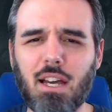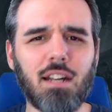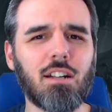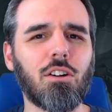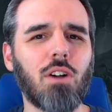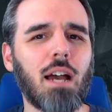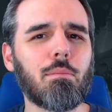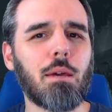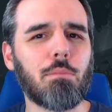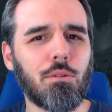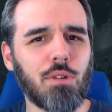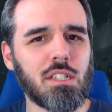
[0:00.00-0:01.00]
I don't know. I
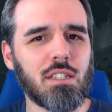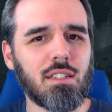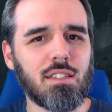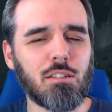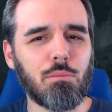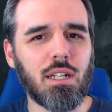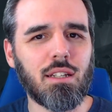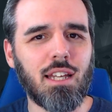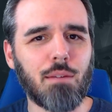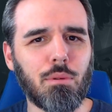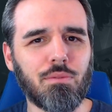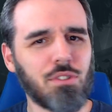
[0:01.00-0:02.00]
might be reaching a little bit on
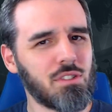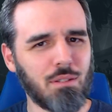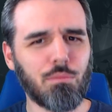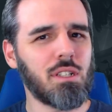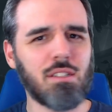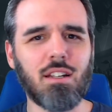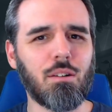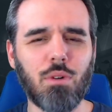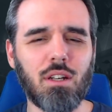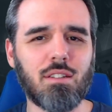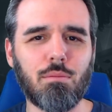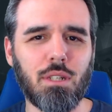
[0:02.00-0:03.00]
that, but for some reason I
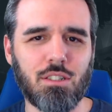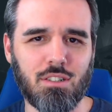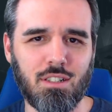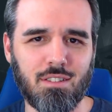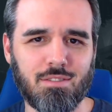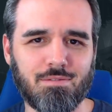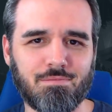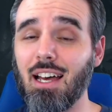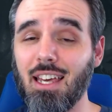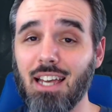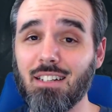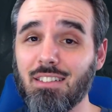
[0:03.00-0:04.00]
wanted to mention it.
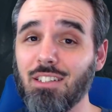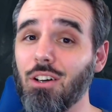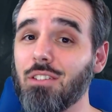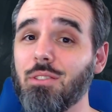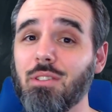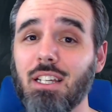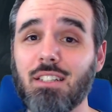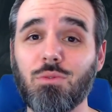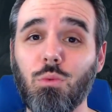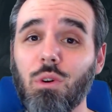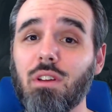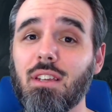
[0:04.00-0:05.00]
I actually also think
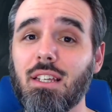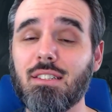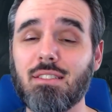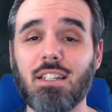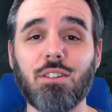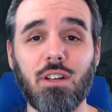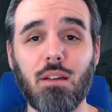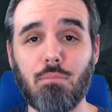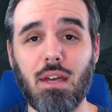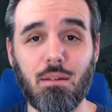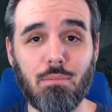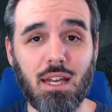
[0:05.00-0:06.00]
it's worth considering
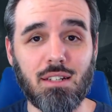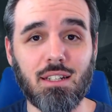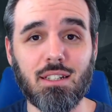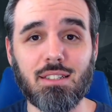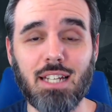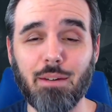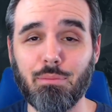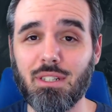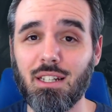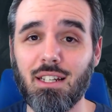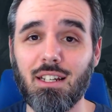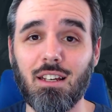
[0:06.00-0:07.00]
Metamagic
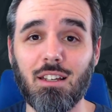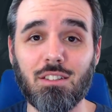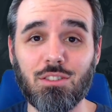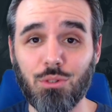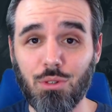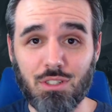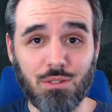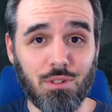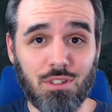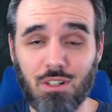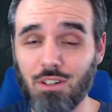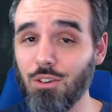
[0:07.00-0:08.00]
Adept.
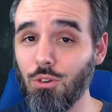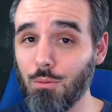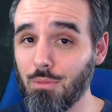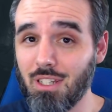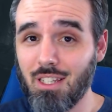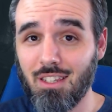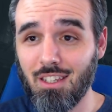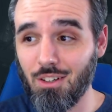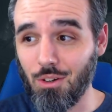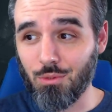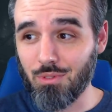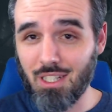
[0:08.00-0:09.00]
Sorcerers are normally
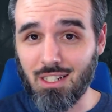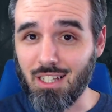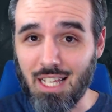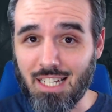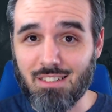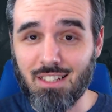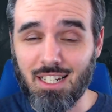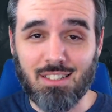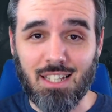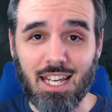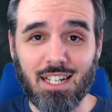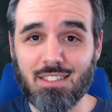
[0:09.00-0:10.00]
the only class that
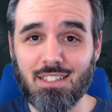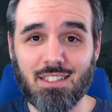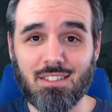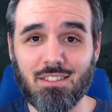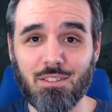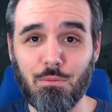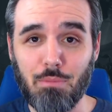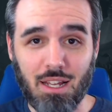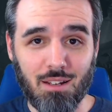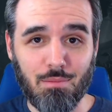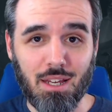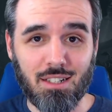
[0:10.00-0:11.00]
has access to
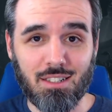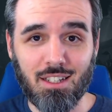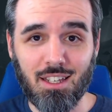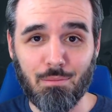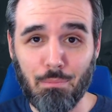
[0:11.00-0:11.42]
metamagic,